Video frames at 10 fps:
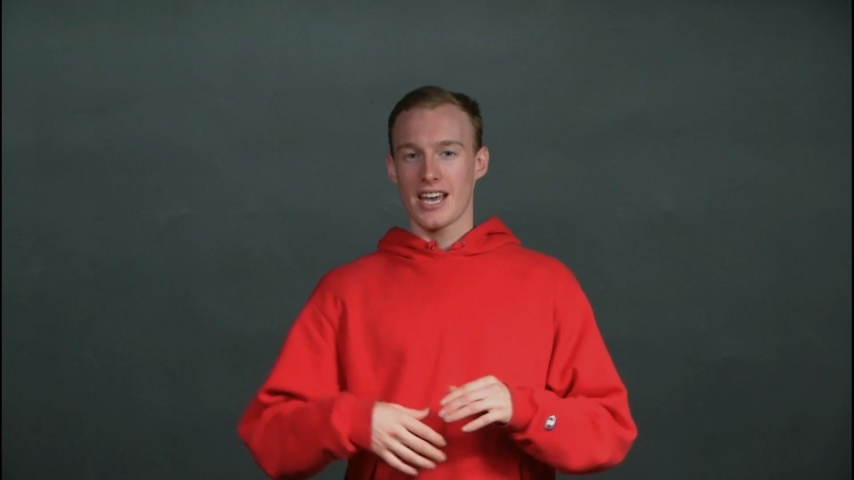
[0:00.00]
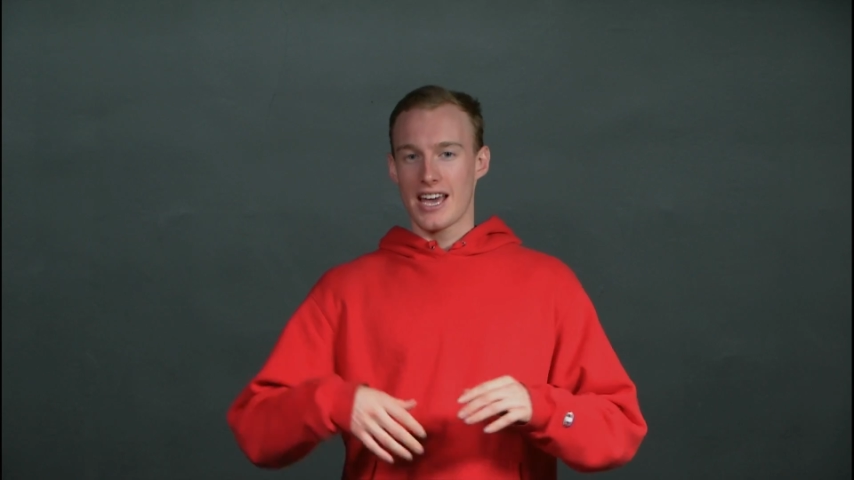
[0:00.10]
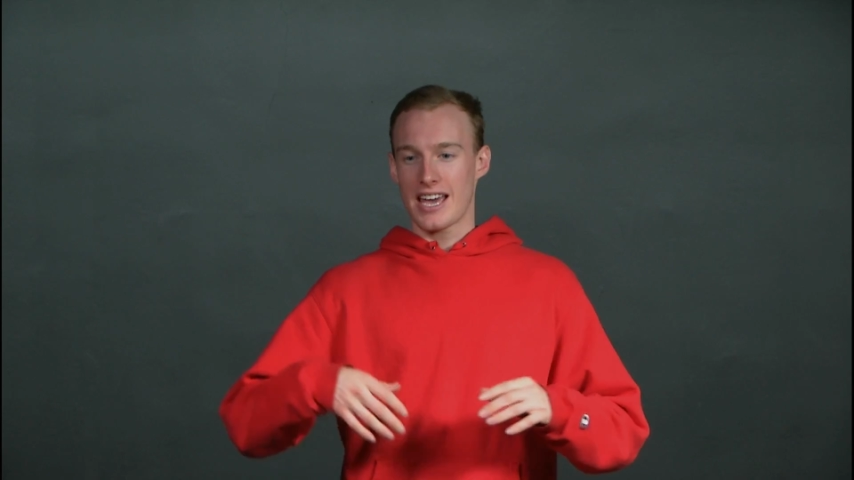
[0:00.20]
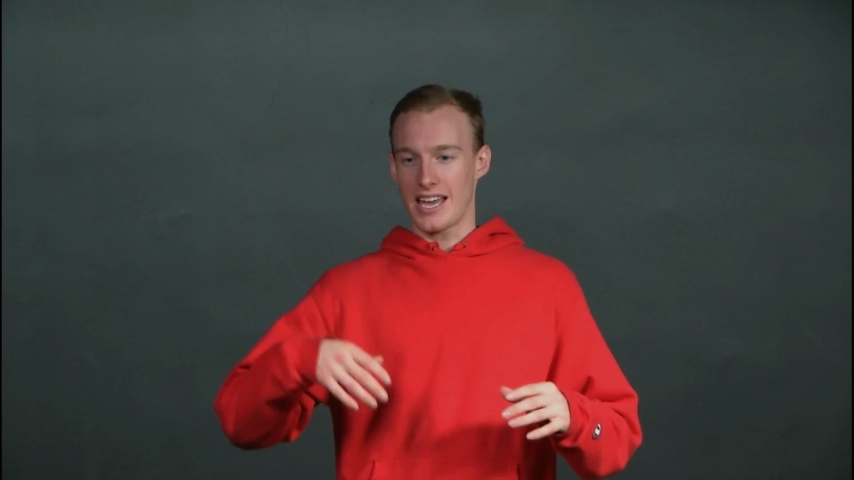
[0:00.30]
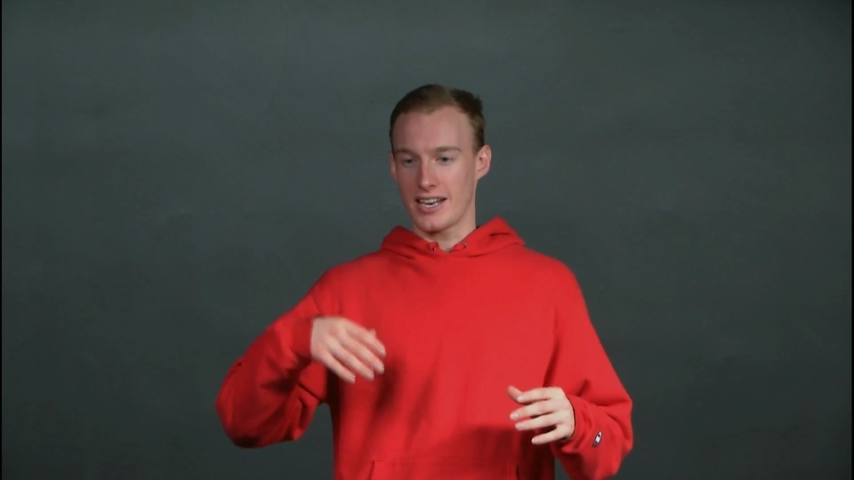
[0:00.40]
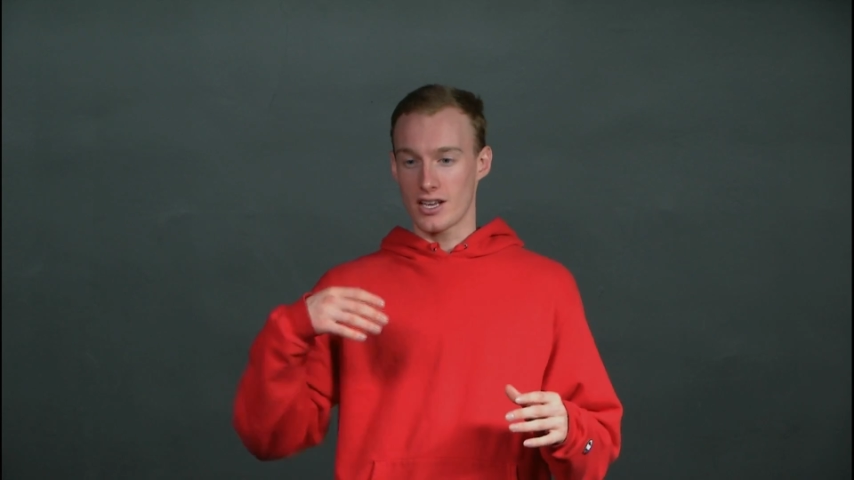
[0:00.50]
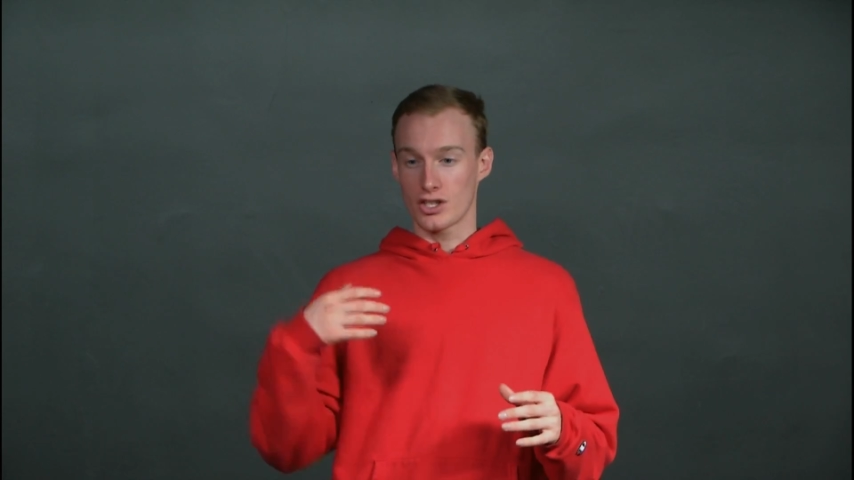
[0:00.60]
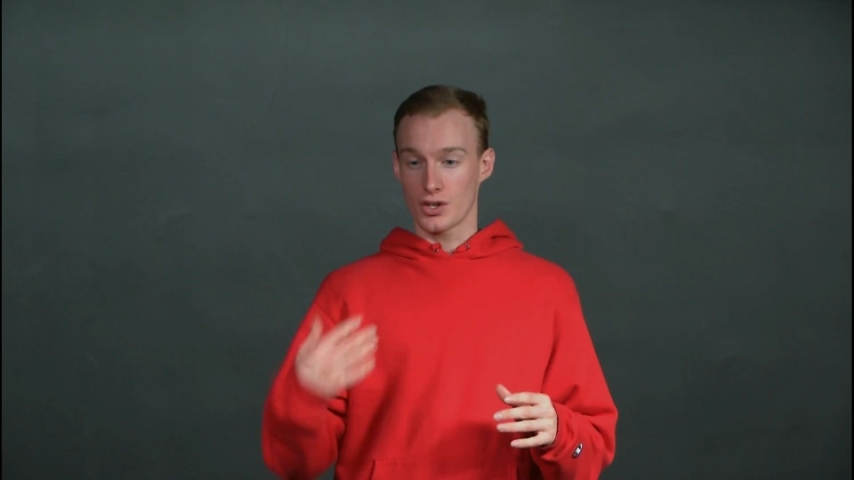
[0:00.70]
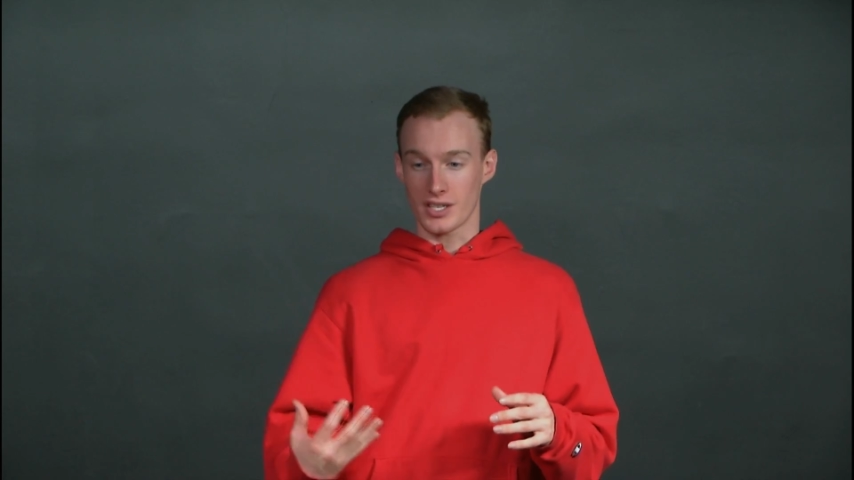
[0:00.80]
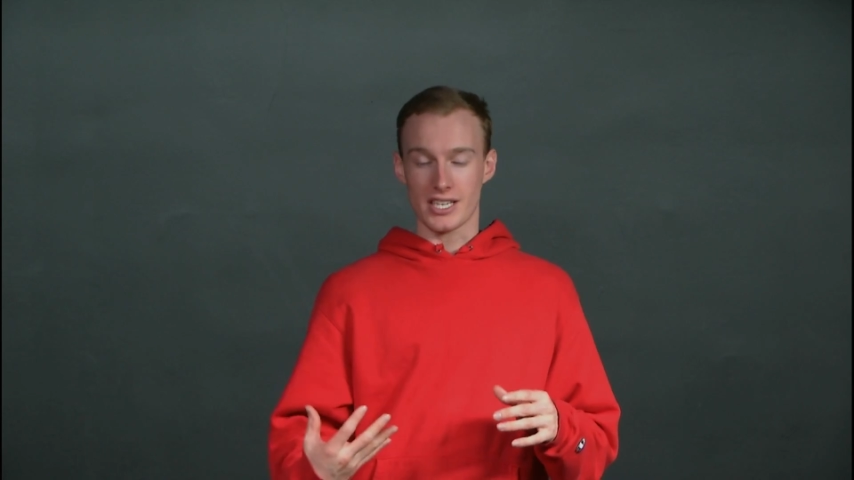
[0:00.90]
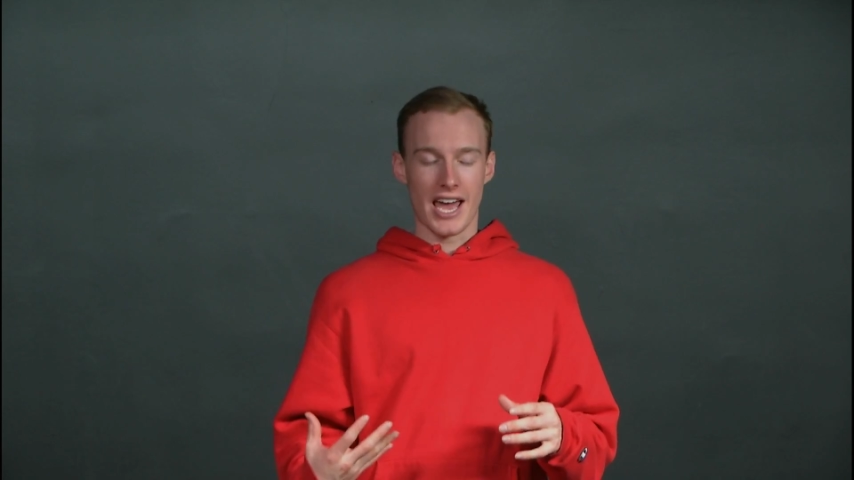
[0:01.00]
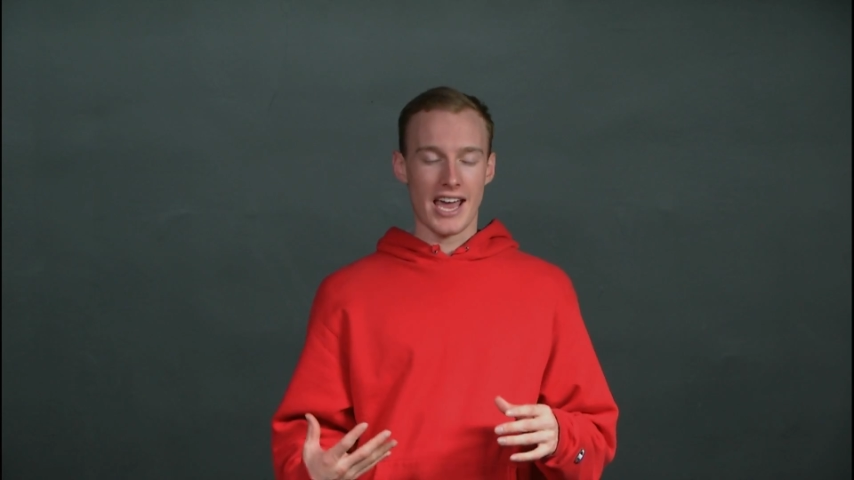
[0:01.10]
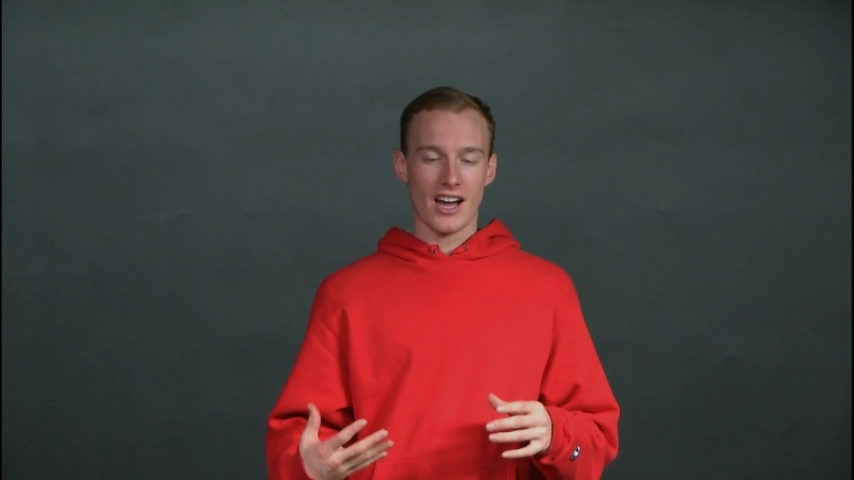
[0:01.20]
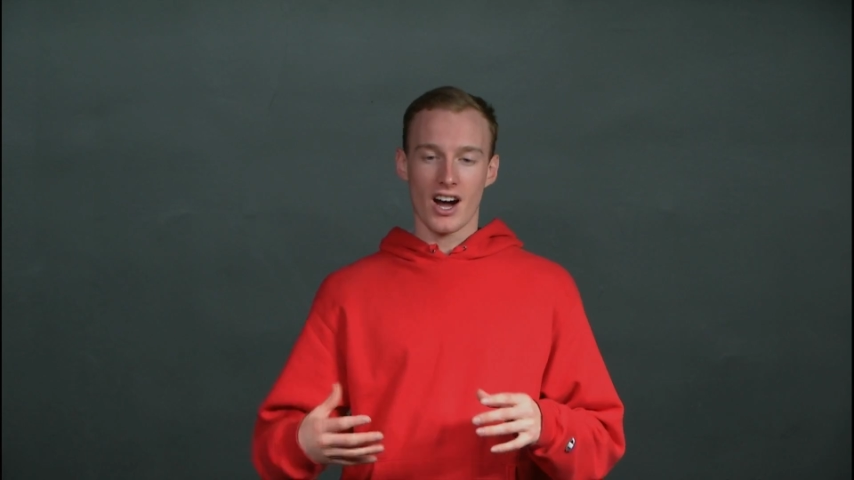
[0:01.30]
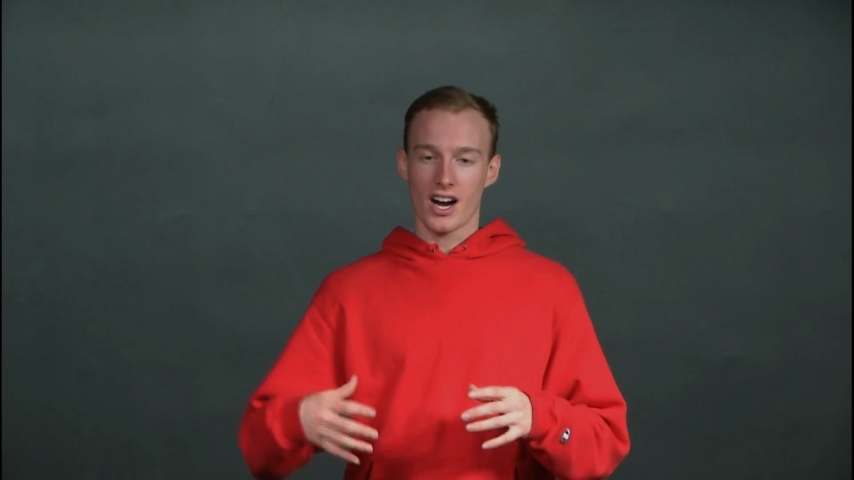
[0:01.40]
and doing the
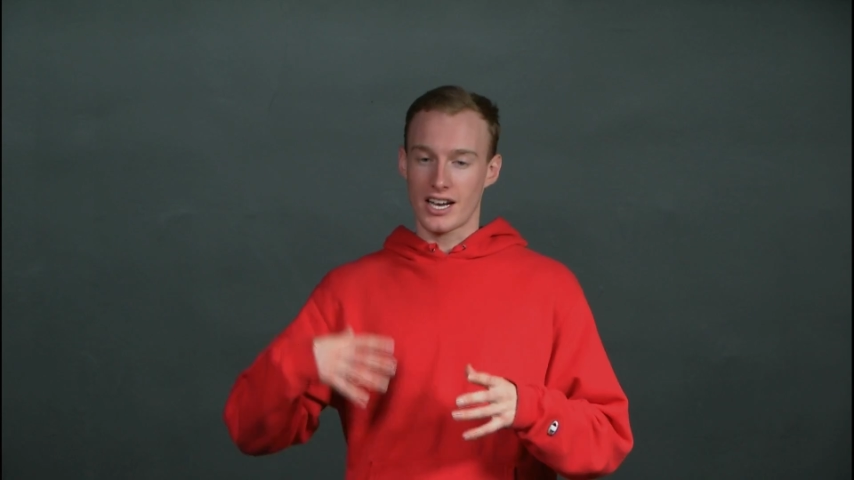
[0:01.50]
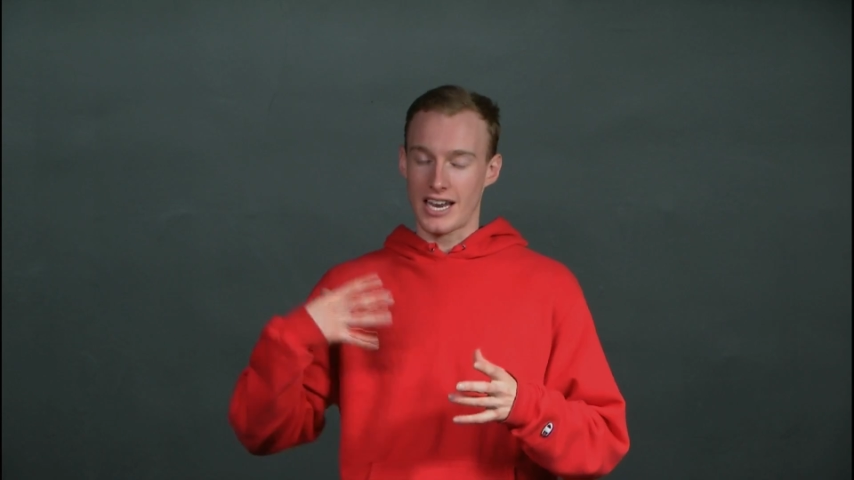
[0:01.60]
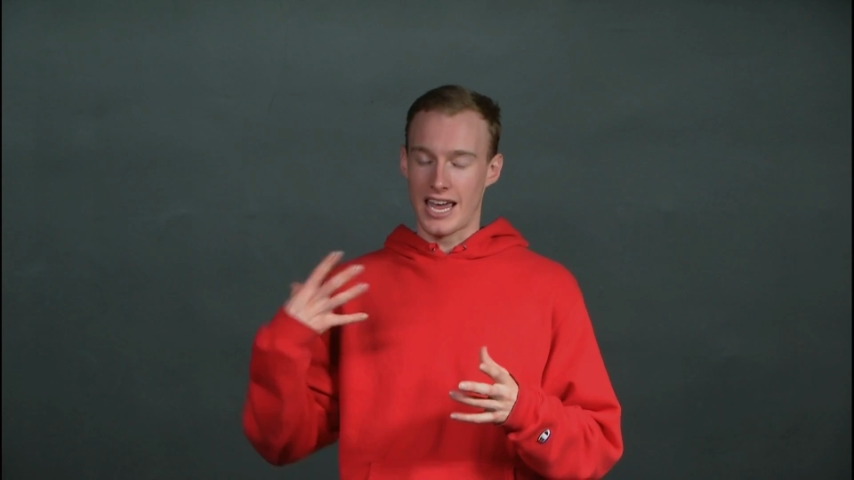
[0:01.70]
AR and